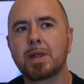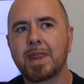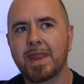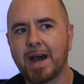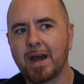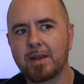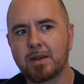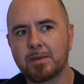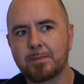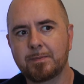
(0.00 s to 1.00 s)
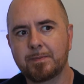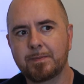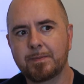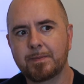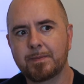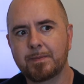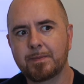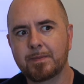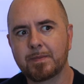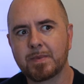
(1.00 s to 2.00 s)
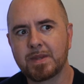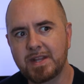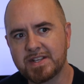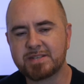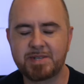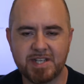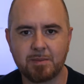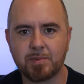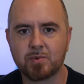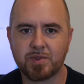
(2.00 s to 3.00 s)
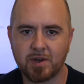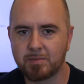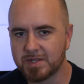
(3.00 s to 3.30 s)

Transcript: that needs to be tempered with our